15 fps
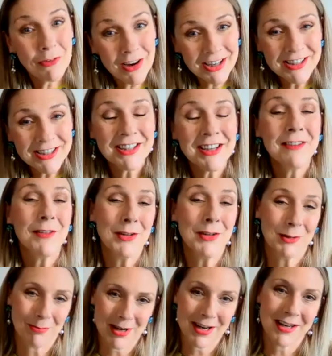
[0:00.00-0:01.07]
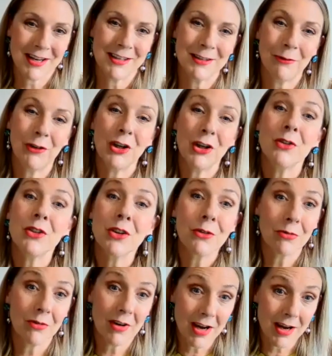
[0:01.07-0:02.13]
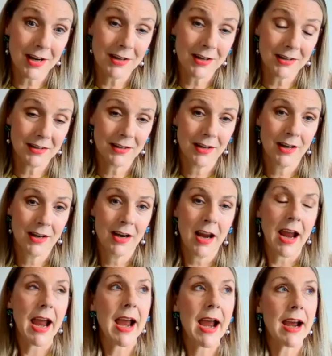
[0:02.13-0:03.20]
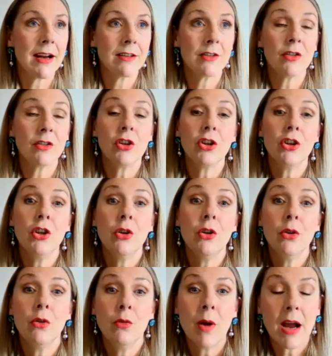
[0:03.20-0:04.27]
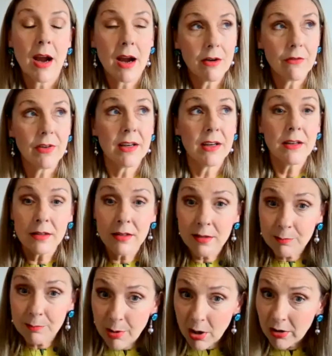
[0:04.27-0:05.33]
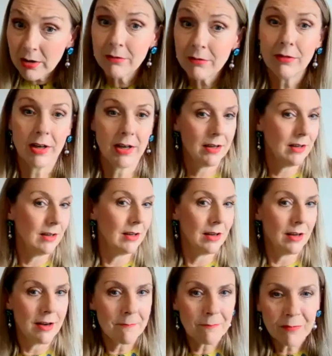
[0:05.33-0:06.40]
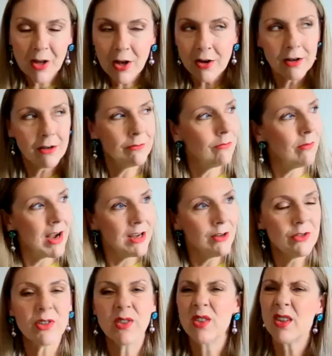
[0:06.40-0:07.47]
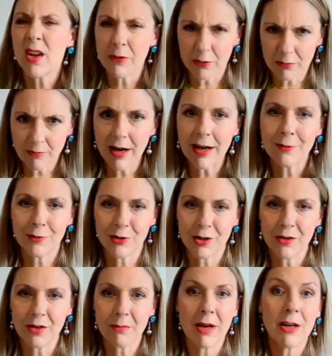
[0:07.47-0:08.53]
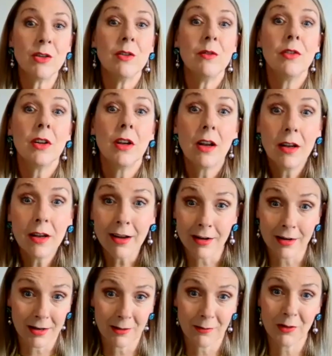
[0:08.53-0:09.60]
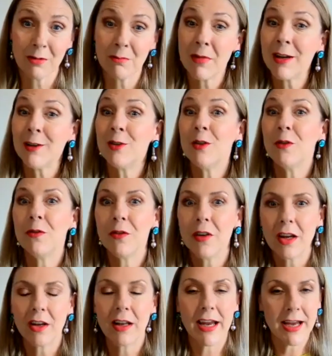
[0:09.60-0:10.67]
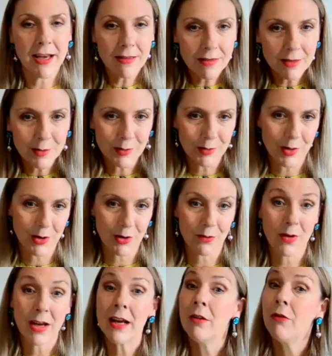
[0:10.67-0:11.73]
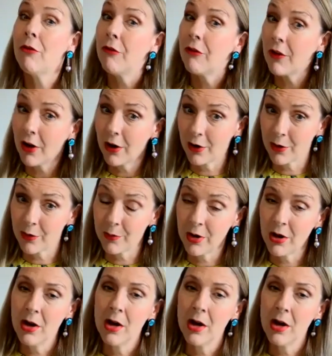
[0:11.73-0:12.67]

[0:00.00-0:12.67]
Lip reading: finding the space for you to create, and that you have an inspiring kind of range of stuff around you that makes you feel alive, that makes you feel in the zone, in flow.